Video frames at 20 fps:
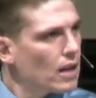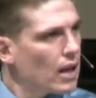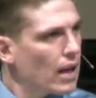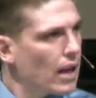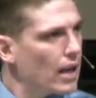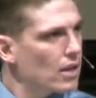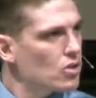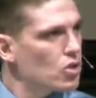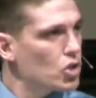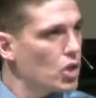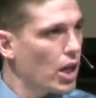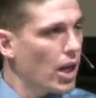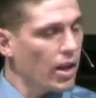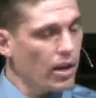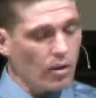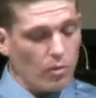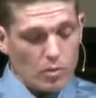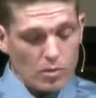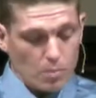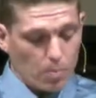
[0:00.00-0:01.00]
And
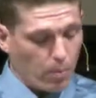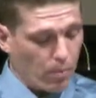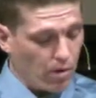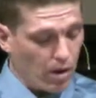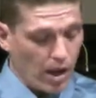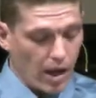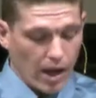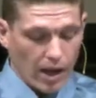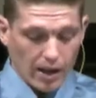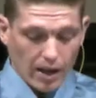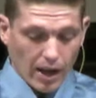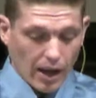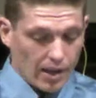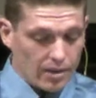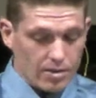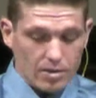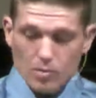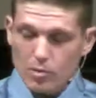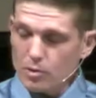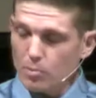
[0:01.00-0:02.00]
Janet was praying, and
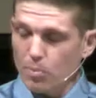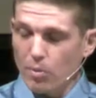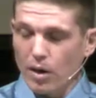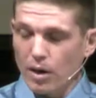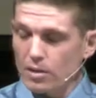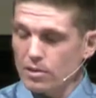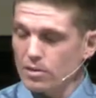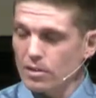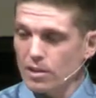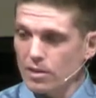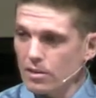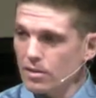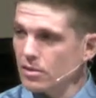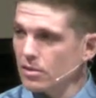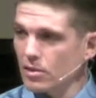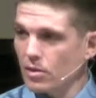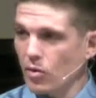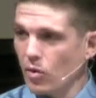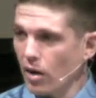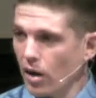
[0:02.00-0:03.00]
as she was praying, she
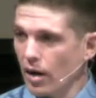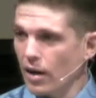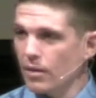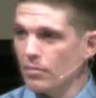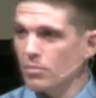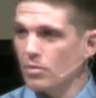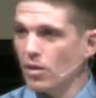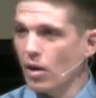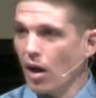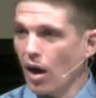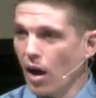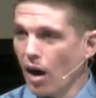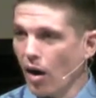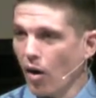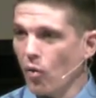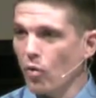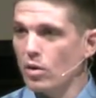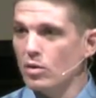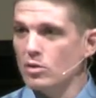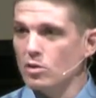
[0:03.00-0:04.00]
described
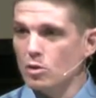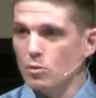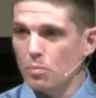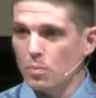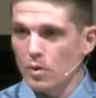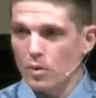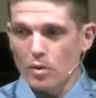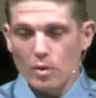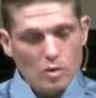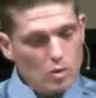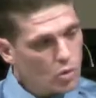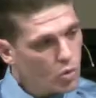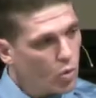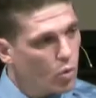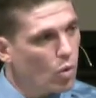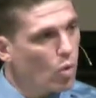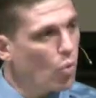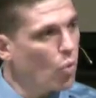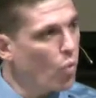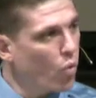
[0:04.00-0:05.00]
our
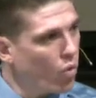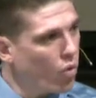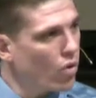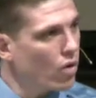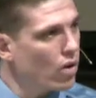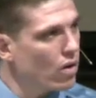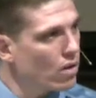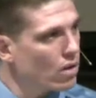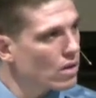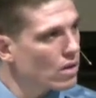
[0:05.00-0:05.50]
spiritual war.